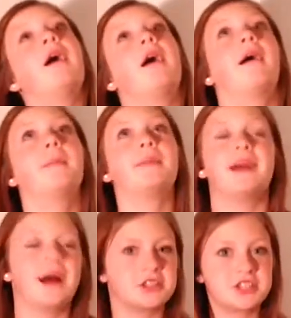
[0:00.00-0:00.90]
Um, but
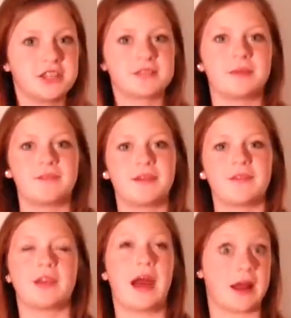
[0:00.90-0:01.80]
yeah, she is my
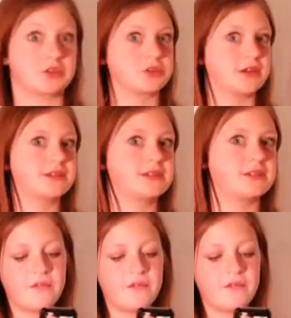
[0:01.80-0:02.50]
favorite actress.